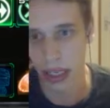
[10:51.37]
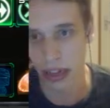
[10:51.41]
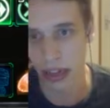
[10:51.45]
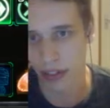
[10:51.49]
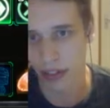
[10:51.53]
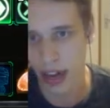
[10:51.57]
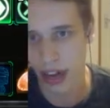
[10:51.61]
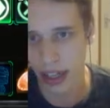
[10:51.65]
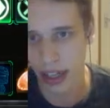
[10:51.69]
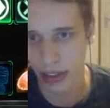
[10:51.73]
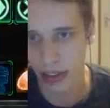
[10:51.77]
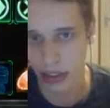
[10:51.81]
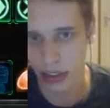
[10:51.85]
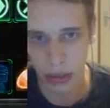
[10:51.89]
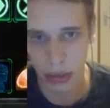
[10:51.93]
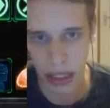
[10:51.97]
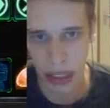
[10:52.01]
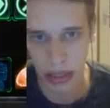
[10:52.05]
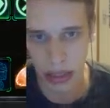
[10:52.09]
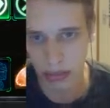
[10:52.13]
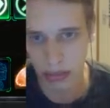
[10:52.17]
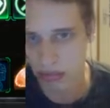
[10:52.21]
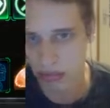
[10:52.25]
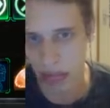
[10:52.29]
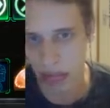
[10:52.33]
fight for
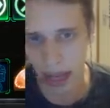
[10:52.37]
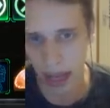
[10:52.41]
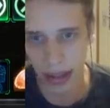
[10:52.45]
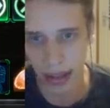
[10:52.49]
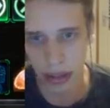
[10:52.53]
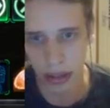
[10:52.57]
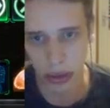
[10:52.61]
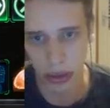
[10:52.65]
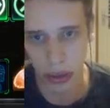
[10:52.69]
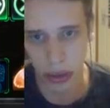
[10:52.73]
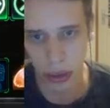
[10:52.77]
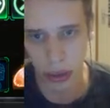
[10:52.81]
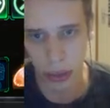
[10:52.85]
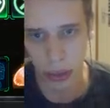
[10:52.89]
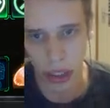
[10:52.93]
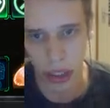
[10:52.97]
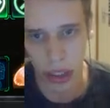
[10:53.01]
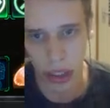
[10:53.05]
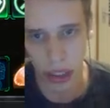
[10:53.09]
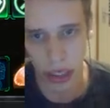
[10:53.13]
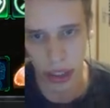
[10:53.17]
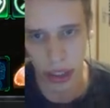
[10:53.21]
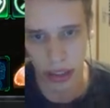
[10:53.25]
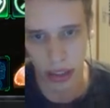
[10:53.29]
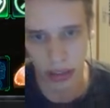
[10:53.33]
me. I do not wish
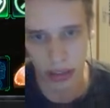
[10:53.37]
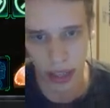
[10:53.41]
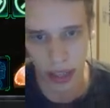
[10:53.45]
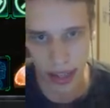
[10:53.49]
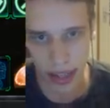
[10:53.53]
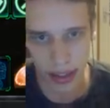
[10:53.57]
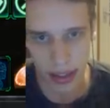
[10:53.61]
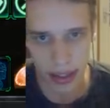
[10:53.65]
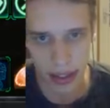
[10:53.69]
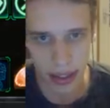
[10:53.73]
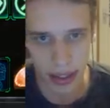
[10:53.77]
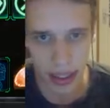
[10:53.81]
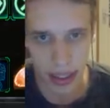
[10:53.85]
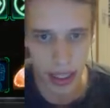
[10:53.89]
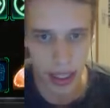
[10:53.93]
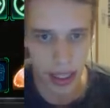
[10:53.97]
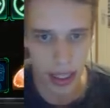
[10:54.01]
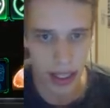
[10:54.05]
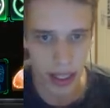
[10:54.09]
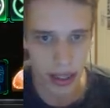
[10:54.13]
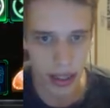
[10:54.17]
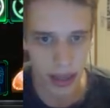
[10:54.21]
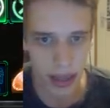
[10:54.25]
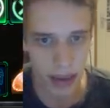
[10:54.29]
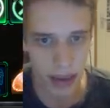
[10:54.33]
to leave that.
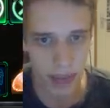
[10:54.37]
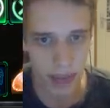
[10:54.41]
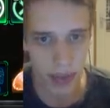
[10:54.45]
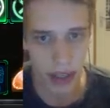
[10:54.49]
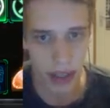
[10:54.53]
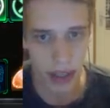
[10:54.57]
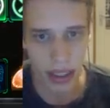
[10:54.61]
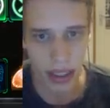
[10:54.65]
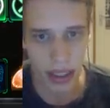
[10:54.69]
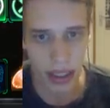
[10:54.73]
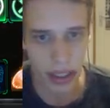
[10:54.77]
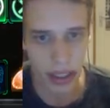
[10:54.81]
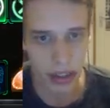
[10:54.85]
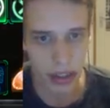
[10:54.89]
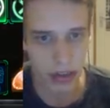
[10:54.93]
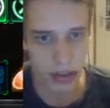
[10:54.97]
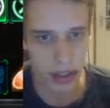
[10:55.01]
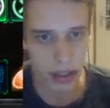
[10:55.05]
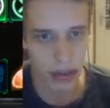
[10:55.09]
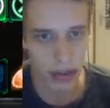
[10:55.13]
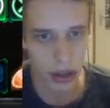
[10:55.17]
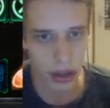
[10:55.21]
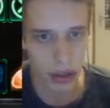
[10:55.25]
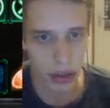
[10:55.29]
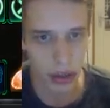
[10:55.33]
Now, these
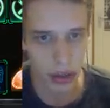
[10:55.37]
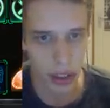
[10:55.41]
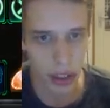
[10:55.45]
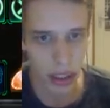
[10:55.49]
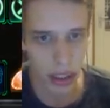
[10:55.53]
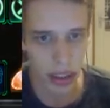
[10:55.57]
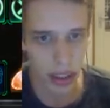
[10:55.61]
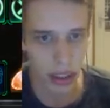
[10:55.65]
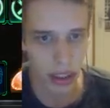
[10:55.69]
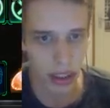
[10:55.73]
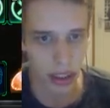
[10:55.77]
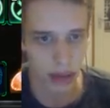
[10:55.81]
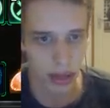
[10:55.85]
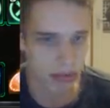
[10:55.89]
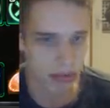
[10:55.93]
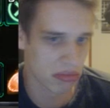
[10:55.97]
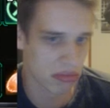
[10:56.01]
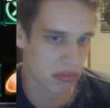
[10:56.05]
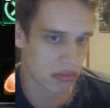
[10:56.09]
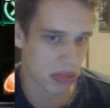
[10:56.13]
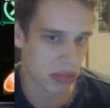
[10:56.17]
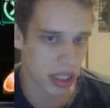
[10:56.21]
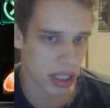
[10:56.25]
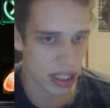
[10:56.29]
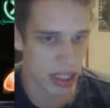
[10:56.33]
3 roaches,
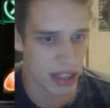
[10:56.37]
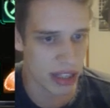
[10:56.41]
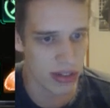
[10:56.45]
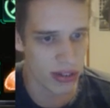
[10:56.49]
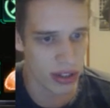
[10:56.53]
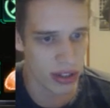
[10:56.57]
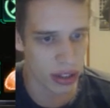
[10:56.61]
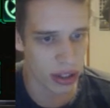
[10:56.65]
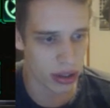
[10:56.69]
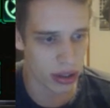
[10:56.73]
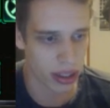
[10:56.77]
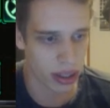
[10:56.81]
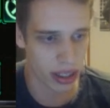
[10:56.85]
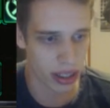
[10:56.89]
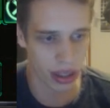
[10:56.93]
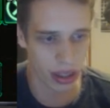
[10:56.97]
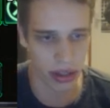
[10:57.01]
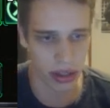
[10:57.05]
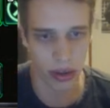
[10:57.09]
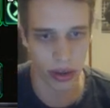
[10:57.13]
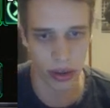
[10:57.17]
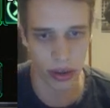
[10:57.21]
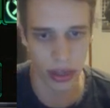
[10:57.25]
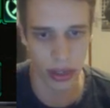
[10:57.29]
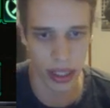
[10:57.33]
even though they're
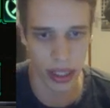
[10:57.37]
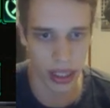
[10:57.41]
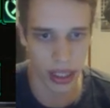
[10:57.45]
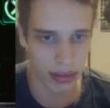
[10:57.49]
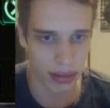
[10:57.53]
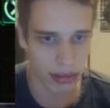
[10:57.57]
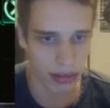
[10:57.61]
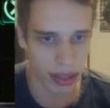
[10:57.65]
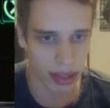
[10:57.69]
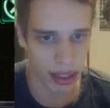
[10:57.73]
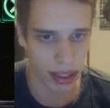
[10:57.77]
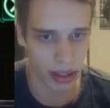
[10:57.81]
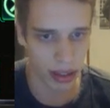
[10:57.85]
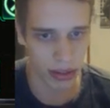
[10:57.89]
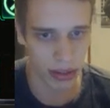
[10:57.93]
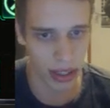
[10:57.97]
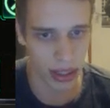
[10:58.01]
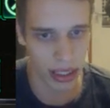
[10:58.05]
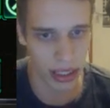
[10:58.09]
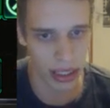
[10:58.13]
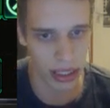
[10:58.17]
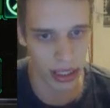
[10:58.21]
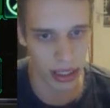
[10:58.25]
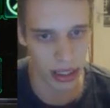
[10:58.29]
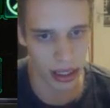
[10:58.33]
annoying, they're not
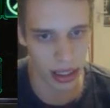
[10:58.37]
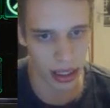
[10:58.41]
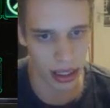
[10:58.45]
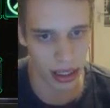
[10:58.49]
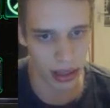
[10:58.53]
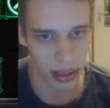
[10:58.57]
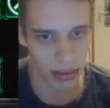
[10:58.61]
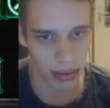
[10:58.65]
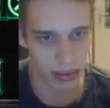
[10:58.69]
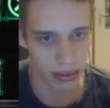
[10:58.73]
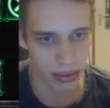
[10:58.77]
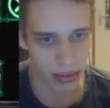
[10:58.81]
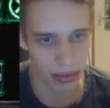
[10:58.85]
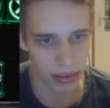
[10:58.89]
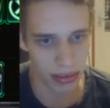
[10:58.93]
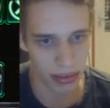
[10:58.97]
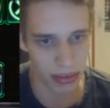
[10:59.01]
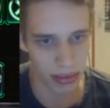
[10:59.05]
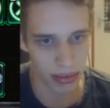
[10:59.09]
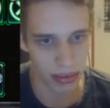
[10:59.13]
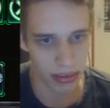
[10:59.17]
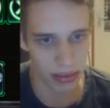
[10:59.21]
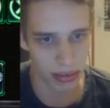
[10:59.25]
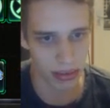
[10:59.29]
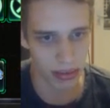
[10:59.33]
really gonna
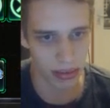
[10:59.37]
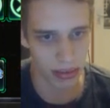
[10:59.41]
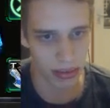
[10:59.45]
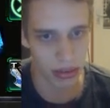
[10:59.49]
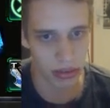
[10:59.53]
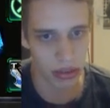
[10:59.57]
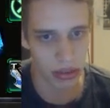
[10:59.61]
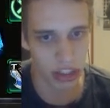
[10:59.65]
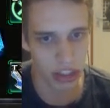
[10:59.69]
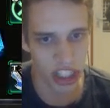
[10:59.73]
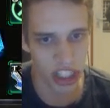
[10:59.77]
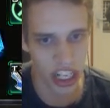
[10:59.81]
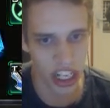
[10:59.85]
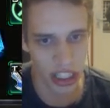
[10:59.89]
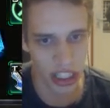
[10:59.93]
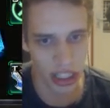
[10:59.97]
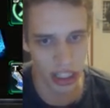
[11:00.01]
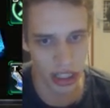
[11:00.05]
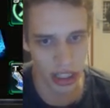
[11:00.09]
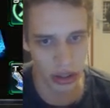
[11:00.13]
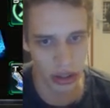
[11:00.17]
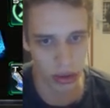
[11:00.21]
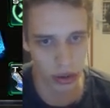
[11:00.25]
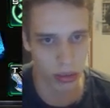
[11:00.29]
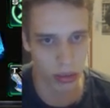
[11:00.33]
change
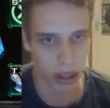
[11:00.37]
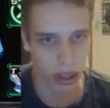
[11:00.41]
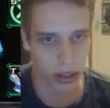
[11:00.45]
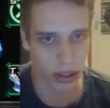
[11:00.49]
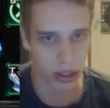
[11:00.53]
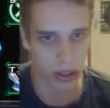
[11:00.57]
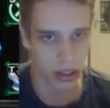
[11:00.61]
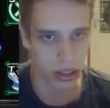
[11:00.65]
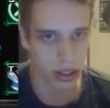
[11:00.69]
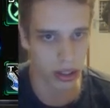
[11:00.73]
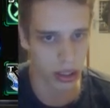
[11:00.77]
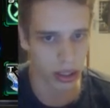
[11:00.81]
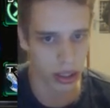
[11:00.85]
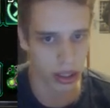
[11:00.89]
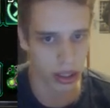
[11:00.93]
it too much, you know. It's